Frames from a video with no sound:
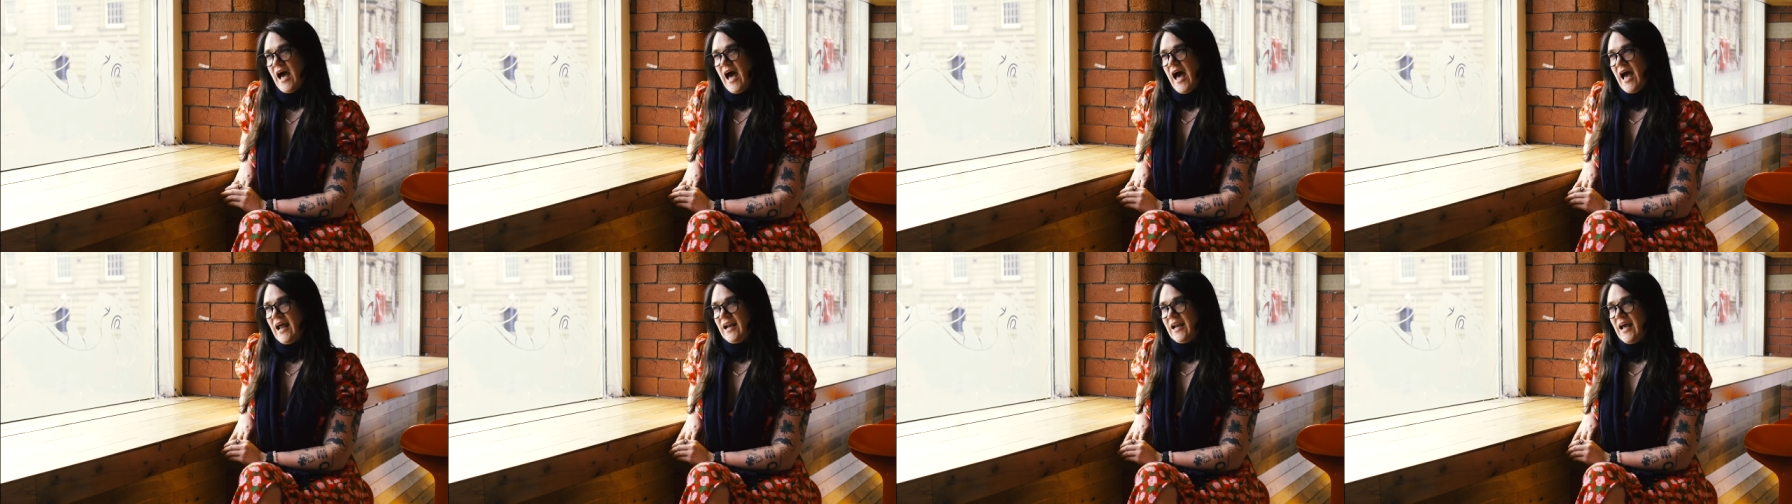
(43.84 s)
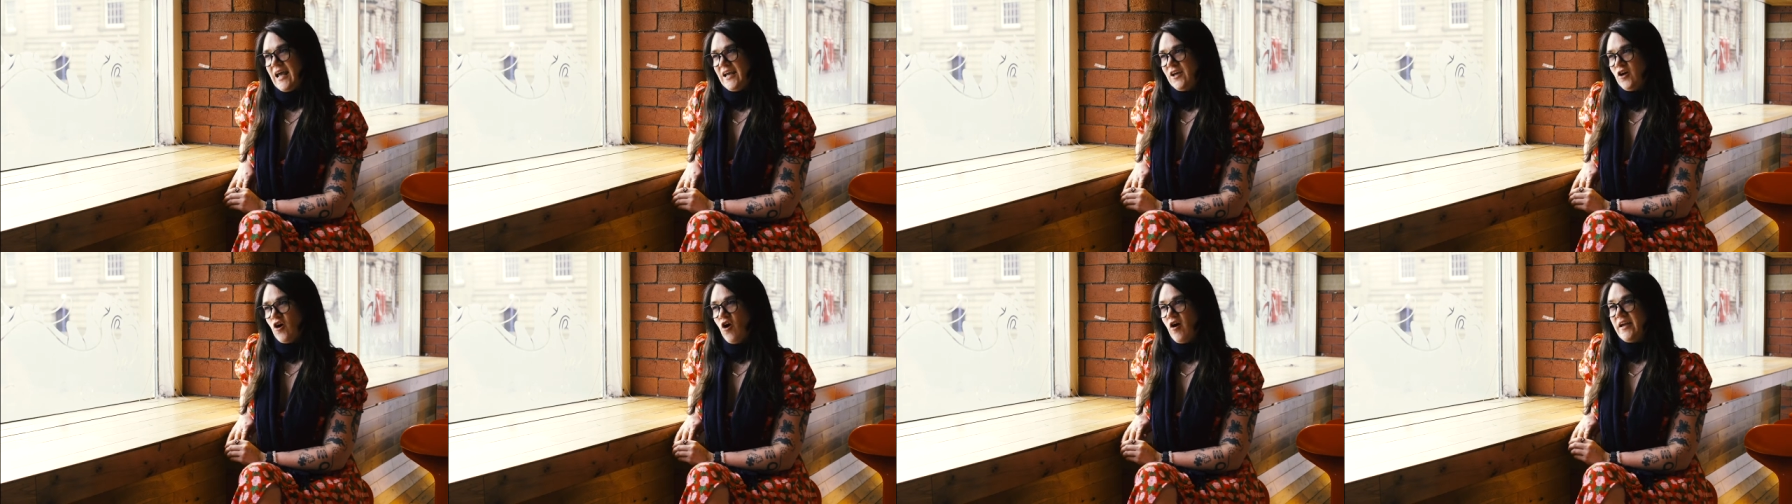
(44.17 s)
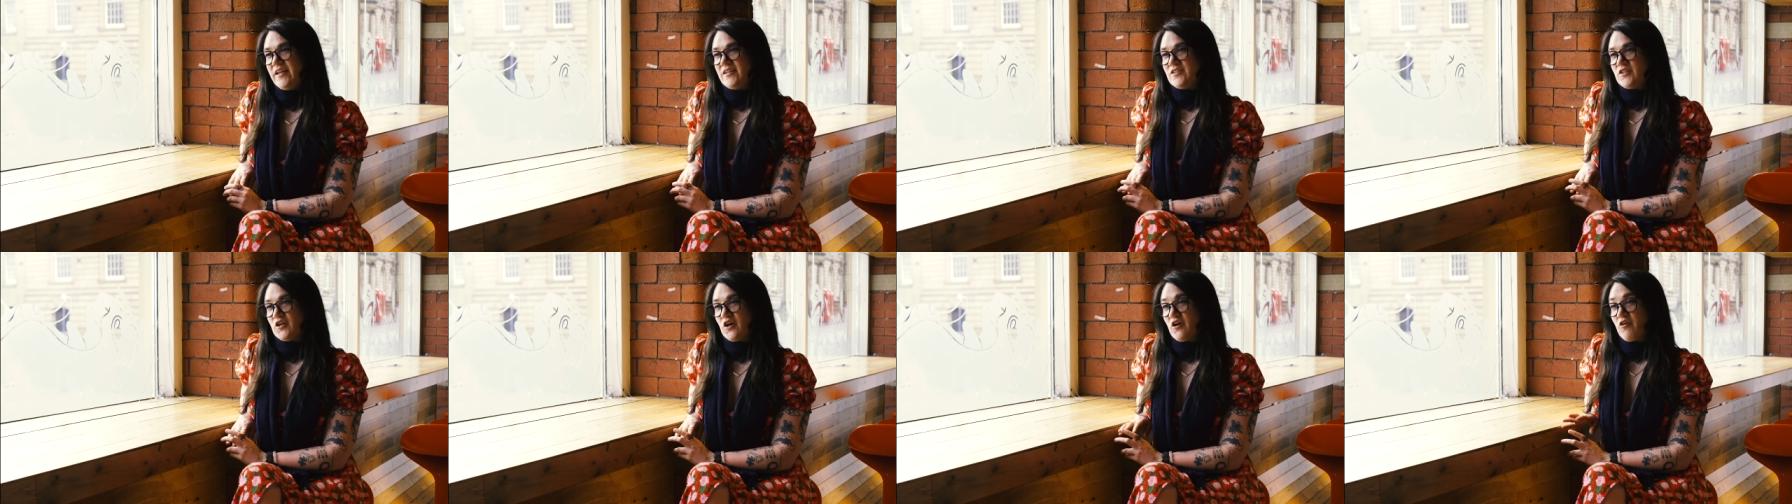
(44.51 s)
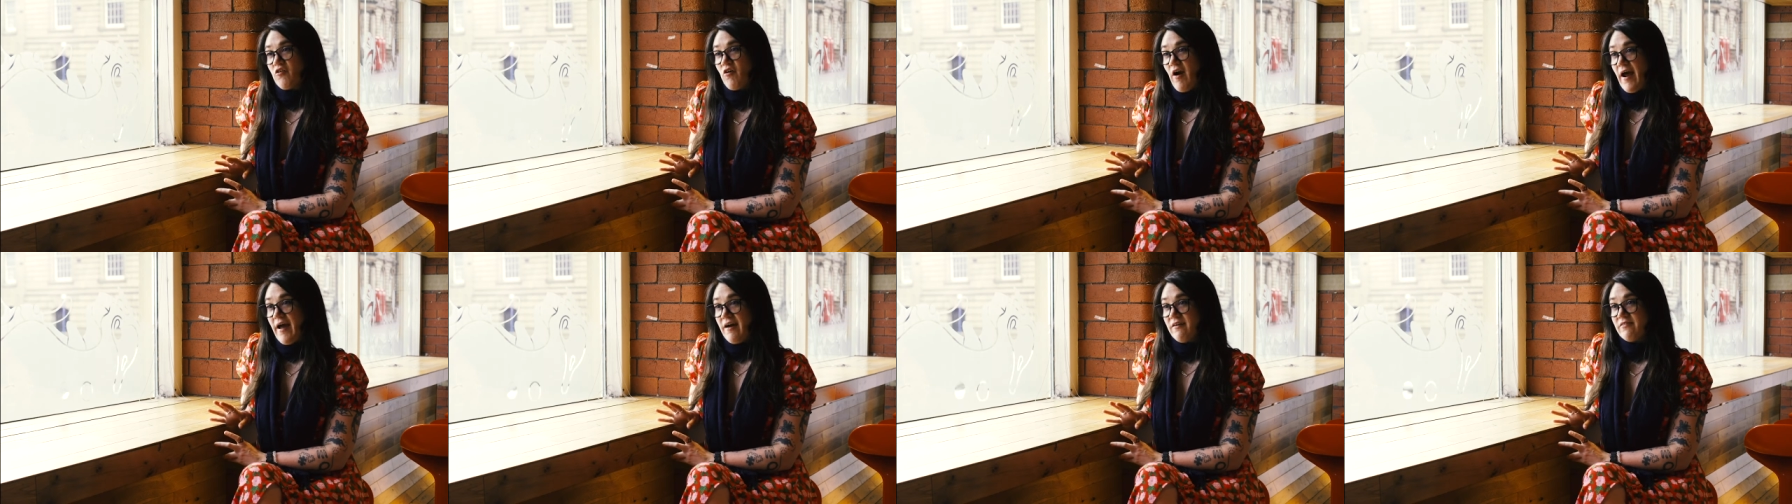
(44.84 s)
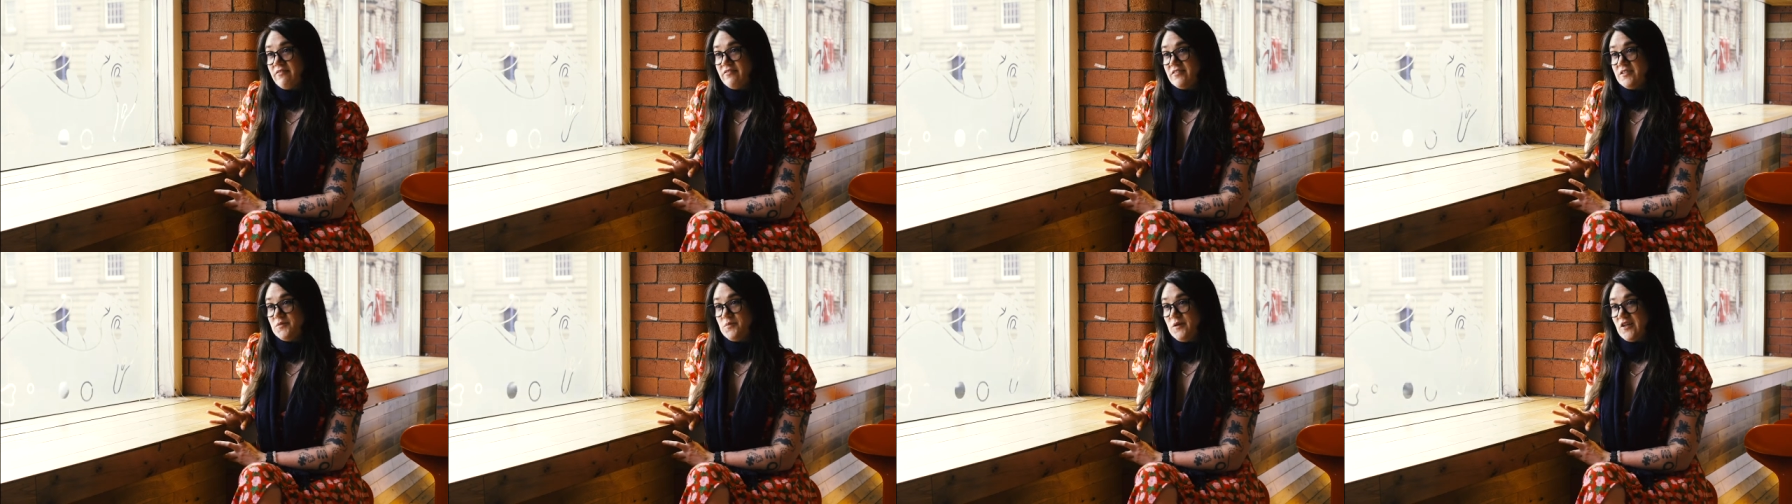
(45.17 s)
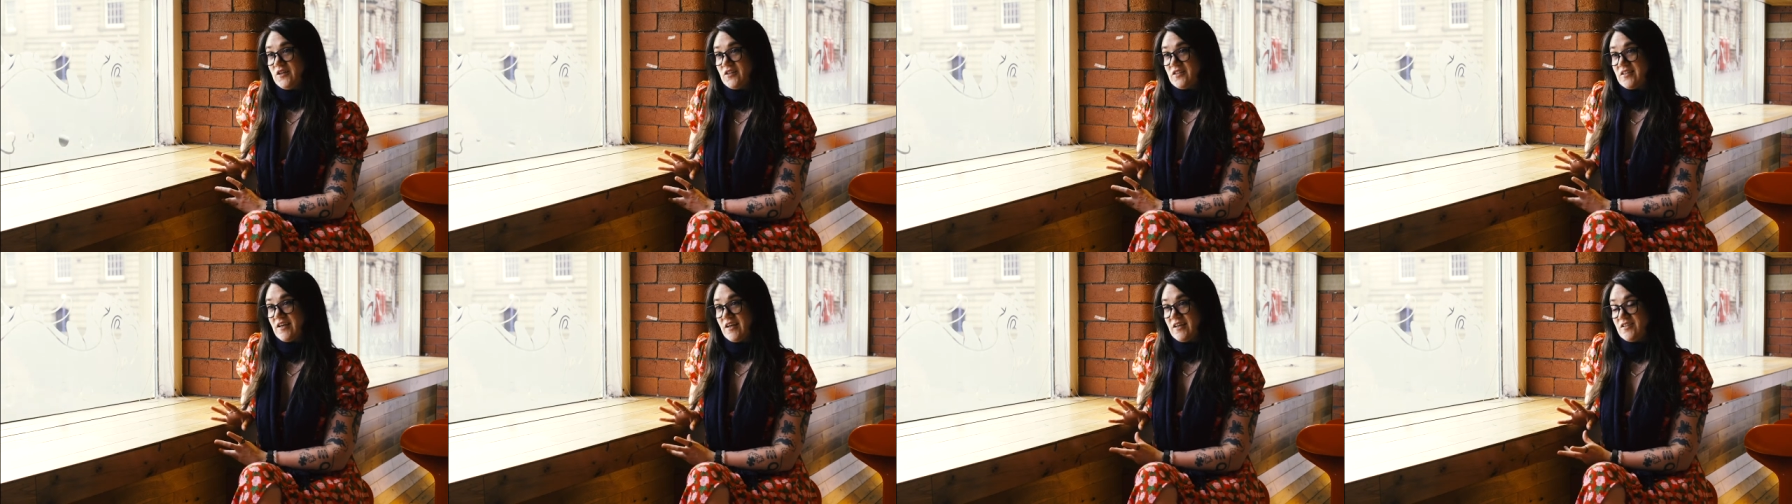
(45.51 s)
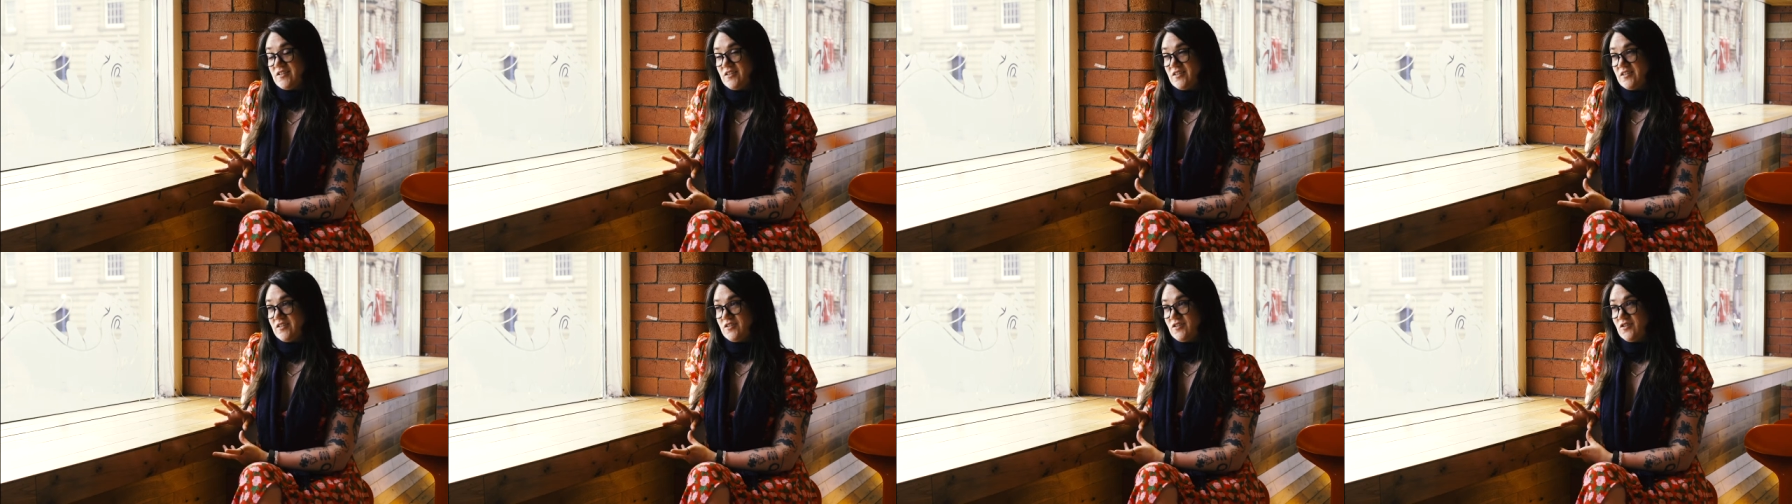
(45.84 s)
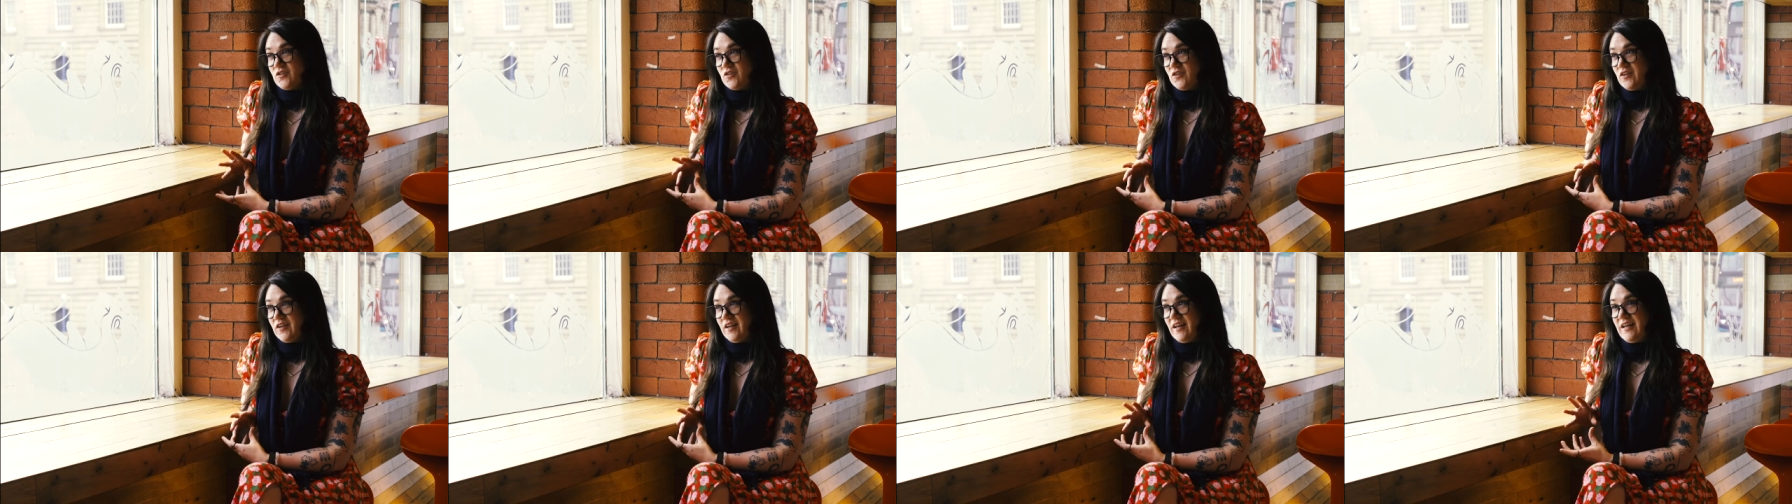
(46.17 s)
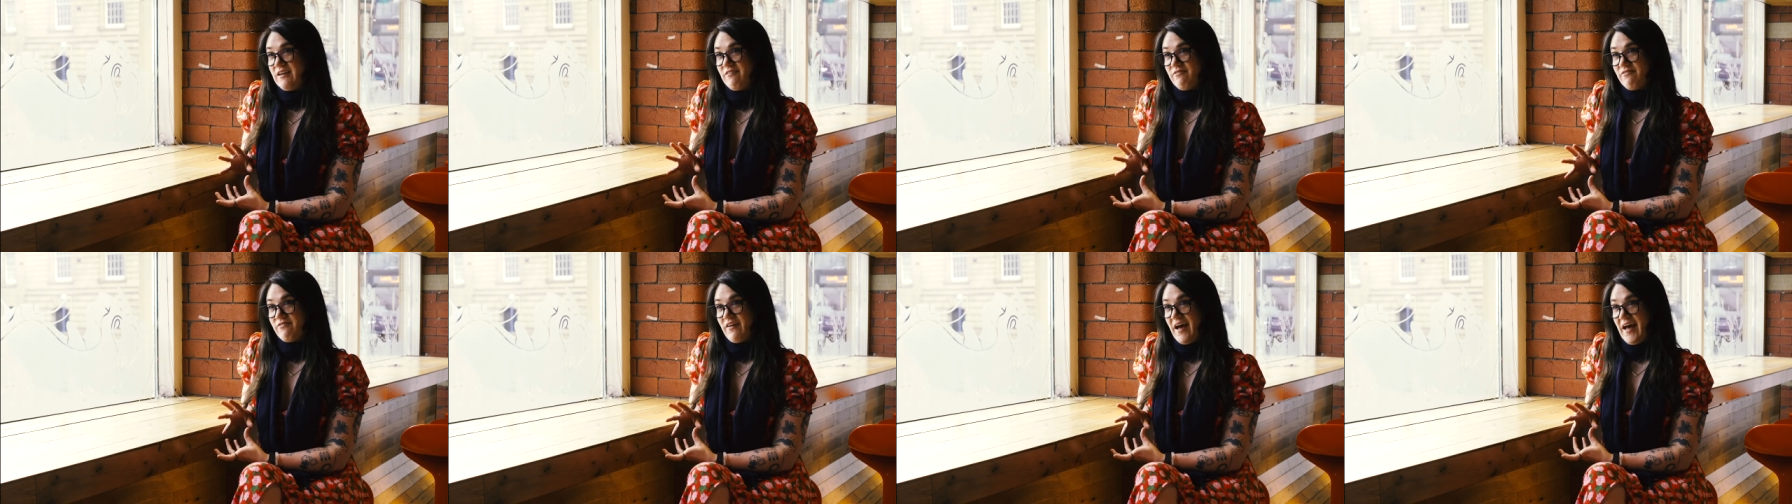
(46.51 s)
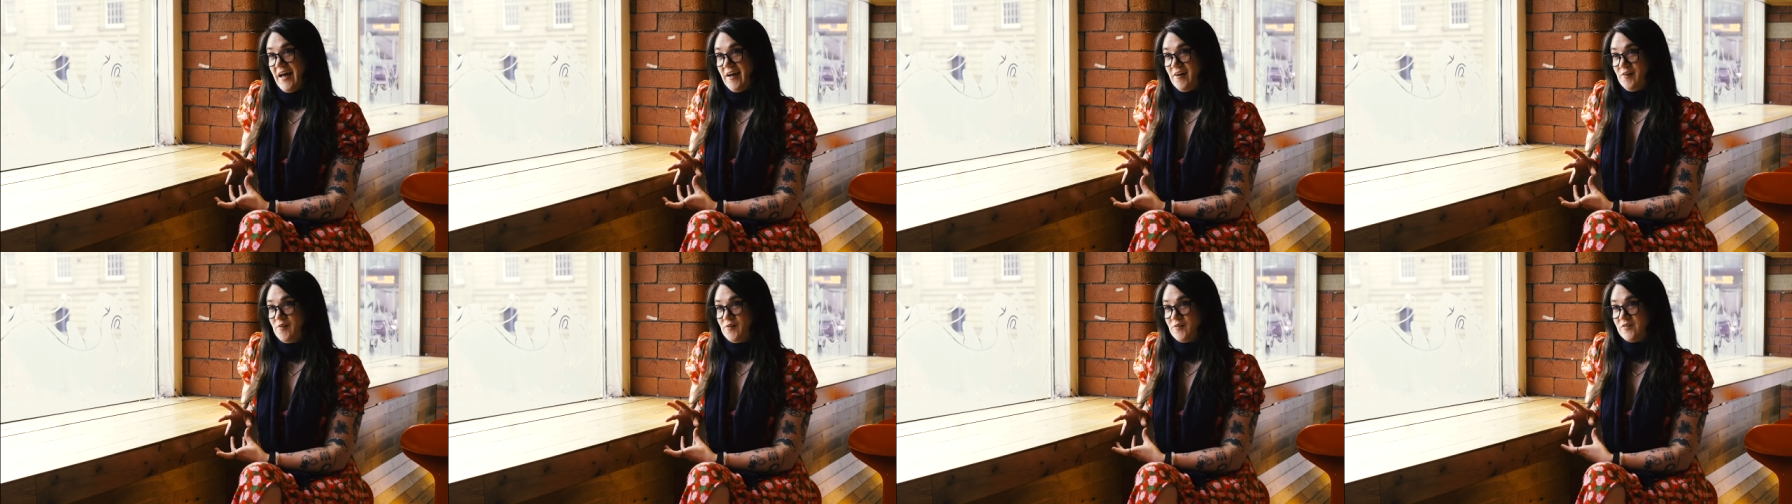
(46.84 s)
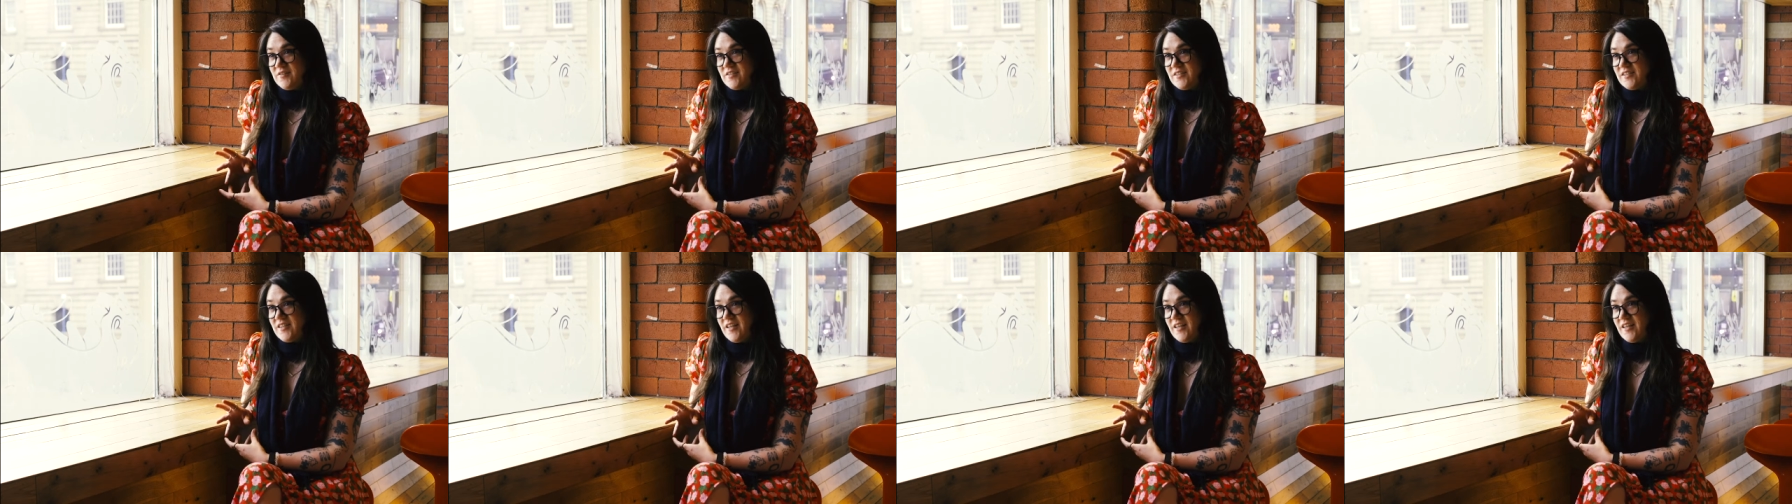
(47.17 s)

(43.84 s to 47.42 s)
and I got into craft because I suddenly found